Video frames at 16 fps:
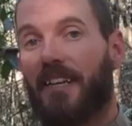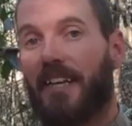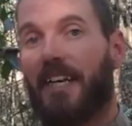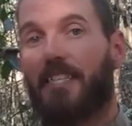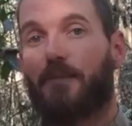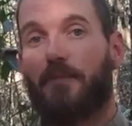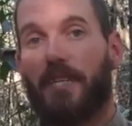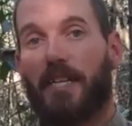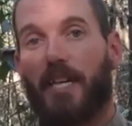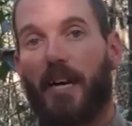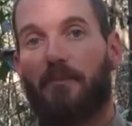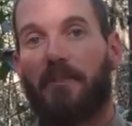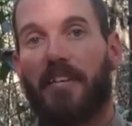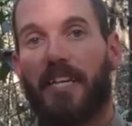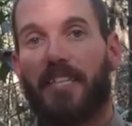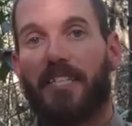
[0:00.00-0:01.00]
it has to be a
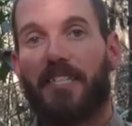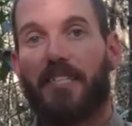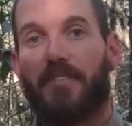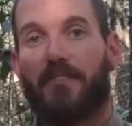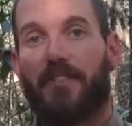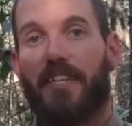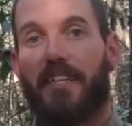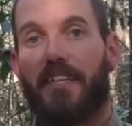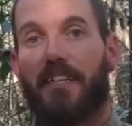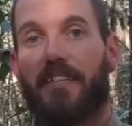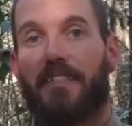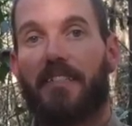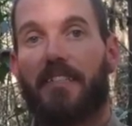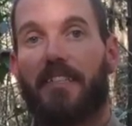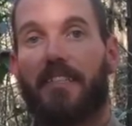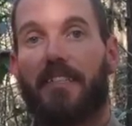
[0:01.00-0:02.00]
combination of getting to
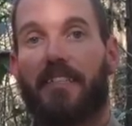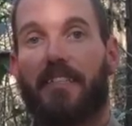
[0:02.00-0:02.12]
see